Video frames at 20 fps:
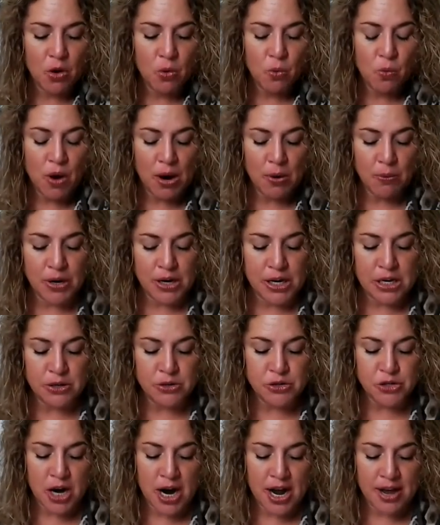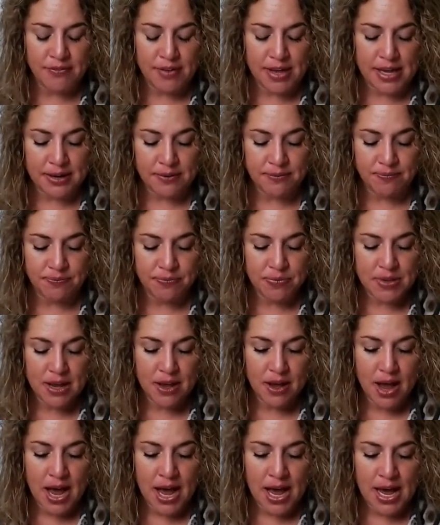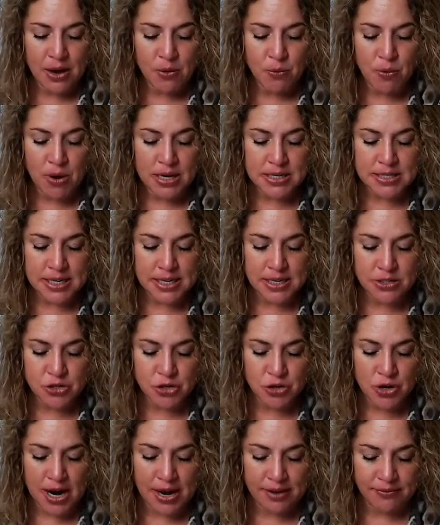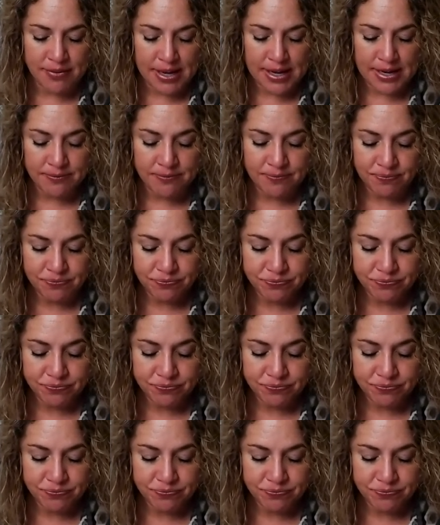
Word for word: What were you driving? I wasn't driving.